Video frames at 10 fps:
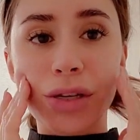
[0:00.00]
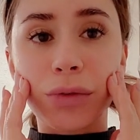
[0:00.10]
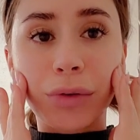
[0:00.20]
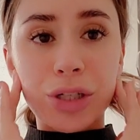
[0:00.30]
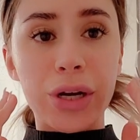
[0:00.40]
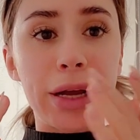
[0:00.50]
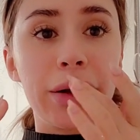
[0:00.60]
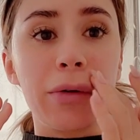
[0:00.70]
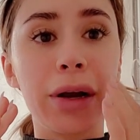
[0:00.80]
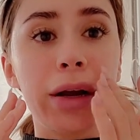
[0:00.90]
when we're trying to
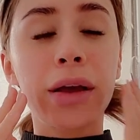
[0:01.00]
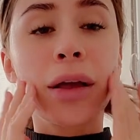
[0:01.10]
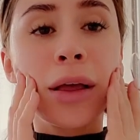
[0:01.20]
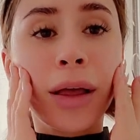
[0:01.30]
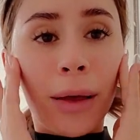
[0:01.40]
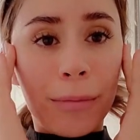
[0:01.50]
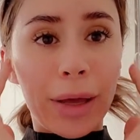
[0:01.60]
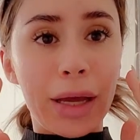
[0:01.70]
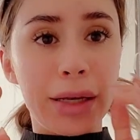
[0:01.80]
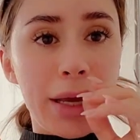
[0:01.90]
work.
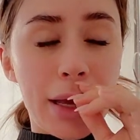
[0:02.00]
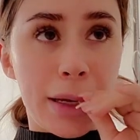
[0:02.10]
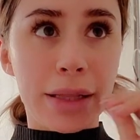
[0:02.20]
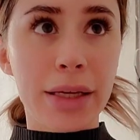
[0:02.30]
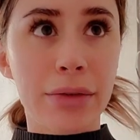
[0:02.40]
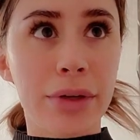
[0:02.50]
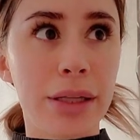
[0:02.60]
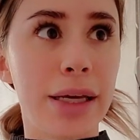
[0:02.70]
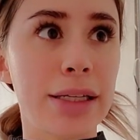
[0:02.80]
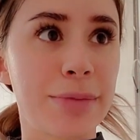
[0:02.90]
But yeah, nothing
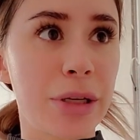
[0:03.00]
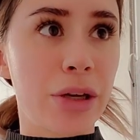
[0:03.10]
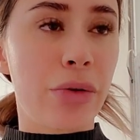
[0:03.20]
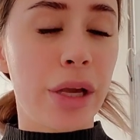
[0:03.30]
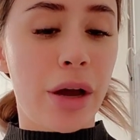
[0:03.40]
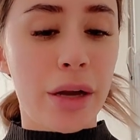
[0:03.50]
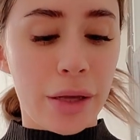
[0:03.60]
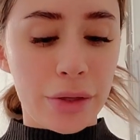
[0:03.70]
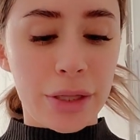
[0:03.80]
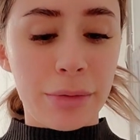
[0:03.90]
really has been going on
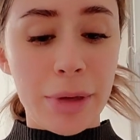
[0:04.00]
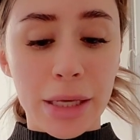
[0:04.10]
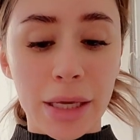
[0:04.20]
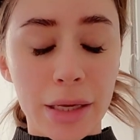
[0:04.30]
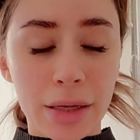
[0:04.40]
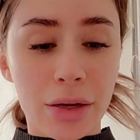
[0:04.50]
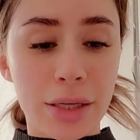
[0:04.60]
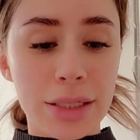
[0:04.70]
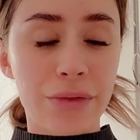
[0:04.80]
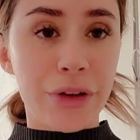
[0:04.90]
other than making
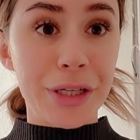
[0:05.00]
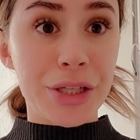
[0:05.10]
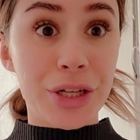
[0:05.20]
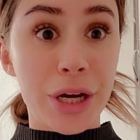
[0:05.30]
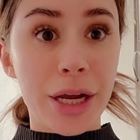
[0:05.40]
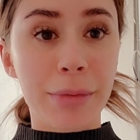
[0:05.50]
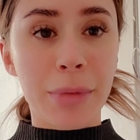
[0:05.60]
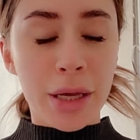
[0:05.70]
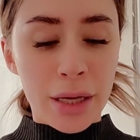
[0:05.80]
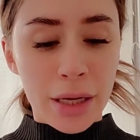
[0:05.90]
content for Instagram,
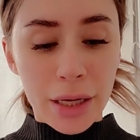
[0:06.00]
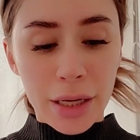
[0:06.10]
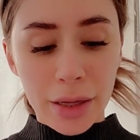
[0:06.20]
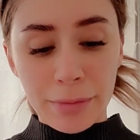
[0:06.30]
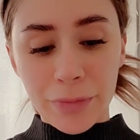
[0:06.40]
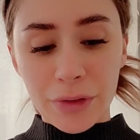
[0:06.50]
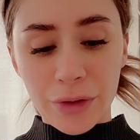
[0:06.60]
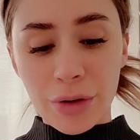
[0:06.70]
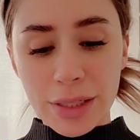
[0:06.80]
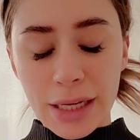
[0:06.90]
um,
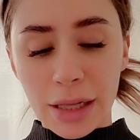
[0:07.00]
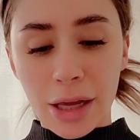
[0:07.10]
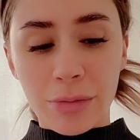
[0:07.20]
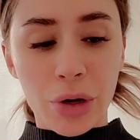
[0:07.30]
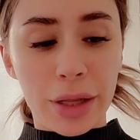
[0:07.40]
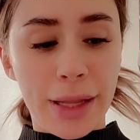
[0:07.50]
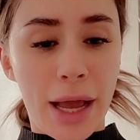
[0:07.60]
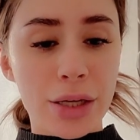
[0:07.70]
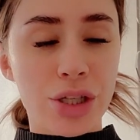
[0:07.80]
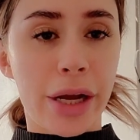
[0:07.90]
focusing a lot more on
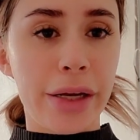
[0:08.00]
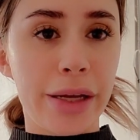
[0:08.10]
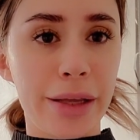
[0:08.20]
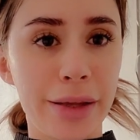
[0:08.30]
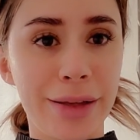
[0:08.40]
that, trying to,